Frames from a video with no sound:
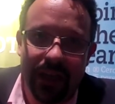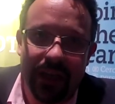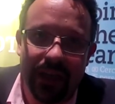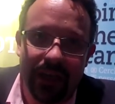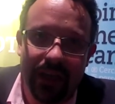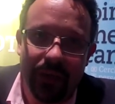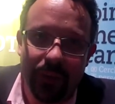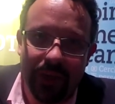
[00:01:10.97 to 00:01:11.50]

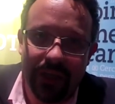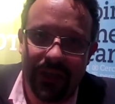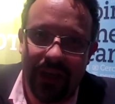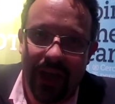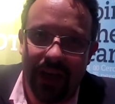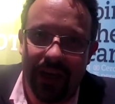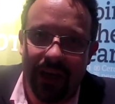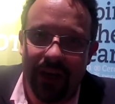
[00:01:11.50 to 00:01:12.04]
And we
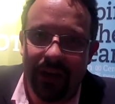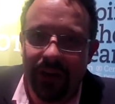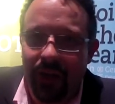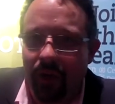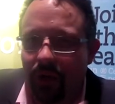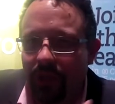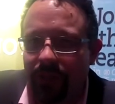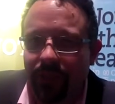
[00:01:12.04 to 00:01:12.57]
decided, our, you
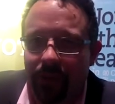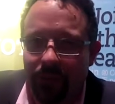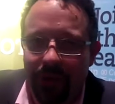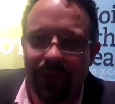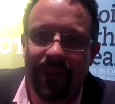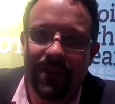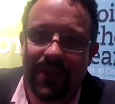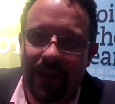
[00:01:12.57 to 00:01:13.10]
know, all of our
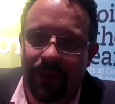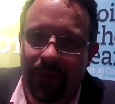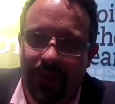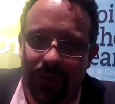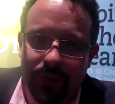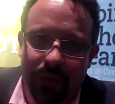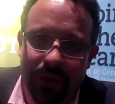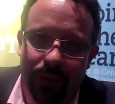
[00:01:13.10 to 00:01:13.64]
previous
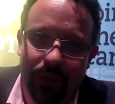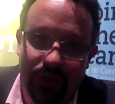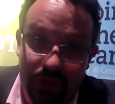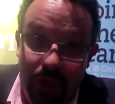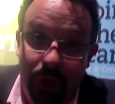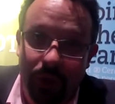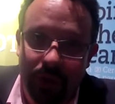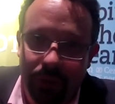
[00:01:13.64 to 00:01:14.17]
companies we, we
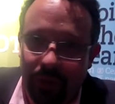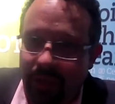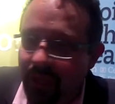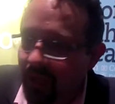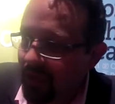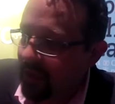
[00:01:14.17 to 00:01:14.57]
sold, we,